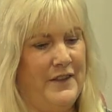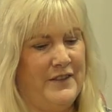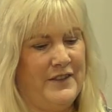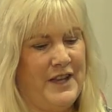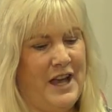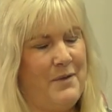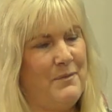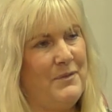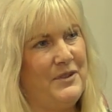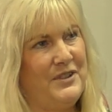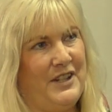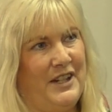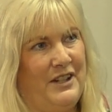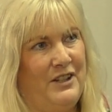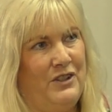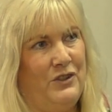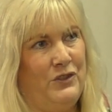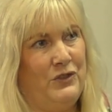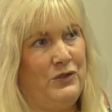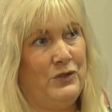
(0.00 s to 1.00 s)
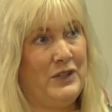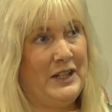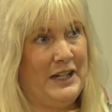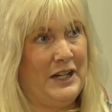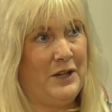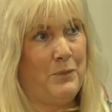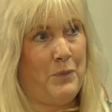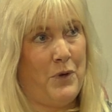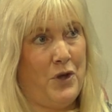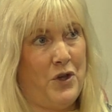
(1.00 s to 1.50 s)
that particular
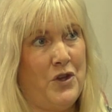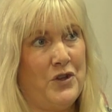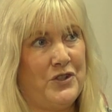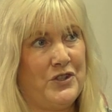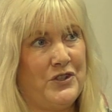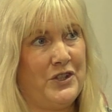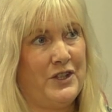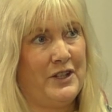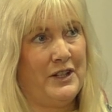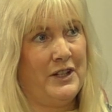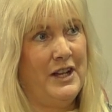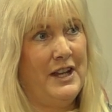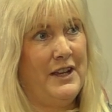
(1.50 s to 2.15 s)
unique person,